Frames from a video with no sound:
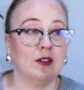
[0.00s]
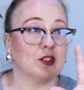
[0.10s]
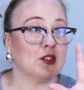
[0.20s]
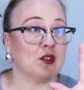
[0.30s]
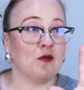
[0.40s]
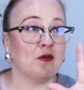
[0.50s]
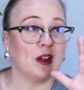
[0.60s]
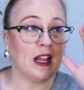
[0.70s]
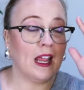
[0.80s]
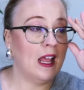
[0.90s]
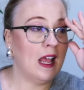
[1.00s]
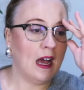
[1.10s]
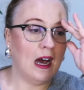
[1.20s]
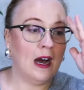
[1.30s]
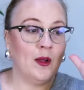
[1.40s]
it's so funny.
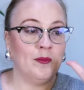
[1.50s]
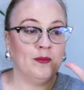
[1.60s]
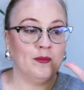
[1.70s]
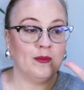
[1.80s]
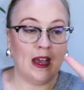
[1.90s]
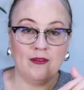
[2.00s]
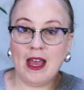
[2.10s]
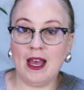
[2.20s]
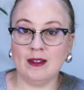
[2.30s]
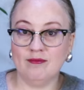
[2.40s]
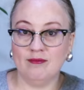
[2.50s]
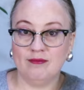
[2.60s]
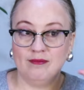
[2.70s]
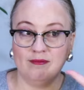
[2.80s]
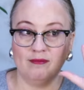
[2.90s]
Um, I've had
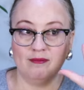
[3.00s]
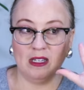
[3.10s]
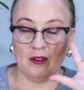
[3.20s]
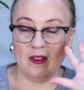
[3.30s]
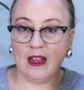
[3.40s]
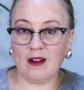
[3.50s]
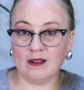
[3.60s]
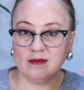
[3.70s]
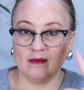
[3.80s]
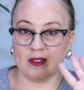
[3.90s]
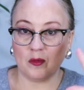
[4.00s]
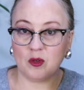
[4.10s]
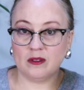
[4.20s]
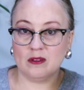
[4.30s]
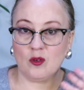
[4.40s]
here and there
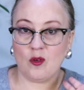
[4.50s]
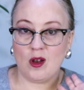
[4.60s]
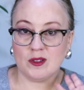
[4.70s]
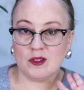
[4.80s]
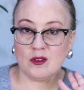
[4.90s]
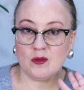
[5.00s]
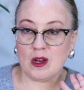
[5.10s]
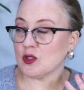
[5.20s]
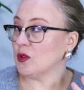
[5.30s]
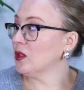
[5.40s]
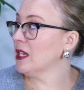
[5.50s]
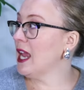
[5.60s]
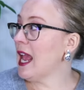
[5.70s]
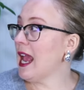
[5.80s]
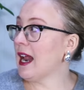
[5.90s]
someone cross the threshold,
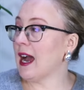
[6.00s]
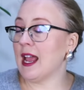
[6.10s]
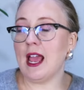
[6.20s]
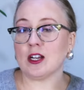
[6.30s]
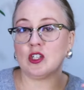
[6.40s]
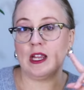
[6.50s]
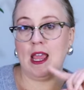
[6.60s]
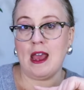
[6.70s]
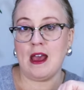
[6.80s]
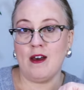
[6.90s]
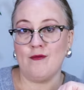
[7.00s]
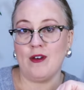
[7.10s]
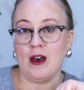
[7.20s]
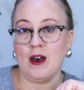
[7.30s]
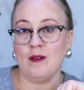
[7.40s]
and I actually have
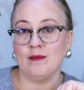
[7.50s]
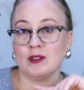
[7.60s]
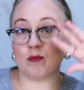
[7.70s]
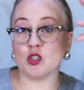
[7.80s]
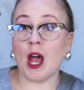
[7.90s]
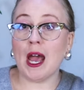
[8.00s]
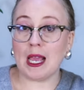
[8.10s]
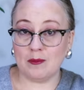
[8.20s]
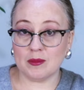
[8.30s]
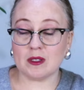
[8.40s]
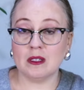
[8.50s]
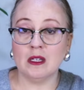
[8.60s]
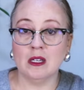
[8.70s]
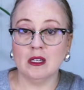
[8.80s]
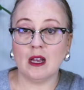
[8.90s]
um, some chimes.
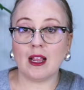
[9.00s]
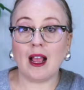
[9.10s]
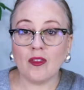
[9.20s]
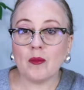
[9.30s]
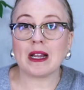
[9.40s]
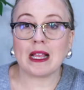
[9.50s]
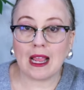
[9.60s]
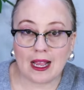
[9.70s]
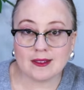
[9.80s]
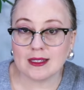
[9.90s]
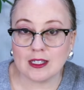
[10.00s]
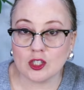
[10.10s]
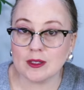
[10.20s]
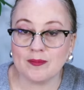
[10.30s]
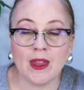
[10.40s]
I got them at a gas
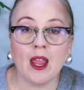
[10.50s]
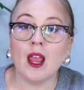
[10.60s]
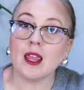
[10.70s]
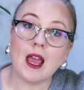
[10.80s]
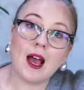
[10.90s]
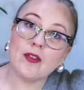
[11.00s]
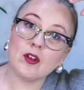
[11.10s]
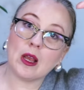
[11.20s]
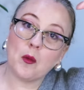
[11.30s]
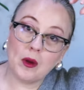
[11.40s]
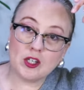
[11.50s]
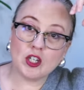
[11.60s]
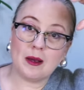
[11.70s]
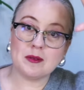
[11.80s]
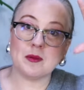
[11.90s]
station. Yeah, they're like wind
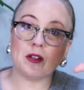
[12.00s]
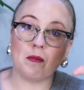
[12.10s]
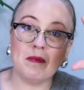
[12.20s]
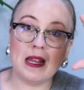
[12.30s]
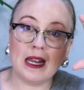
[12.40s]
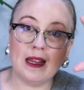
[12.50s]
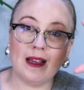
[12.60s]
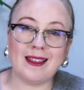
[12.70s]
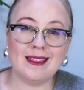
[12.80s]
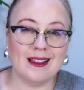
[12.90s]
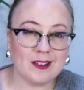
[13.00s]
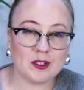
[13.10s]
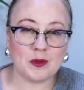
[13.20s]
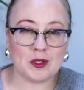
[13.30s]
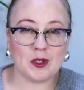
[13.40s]
chimes, but they're mini. I think they're
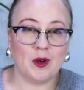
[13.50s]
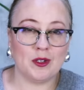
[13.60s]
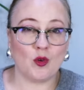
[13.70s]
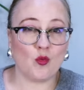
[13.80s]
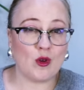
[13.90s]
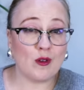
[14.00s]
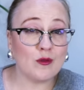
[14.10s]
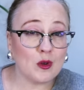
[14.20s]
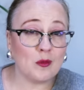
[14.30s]
supposed to go on your rear view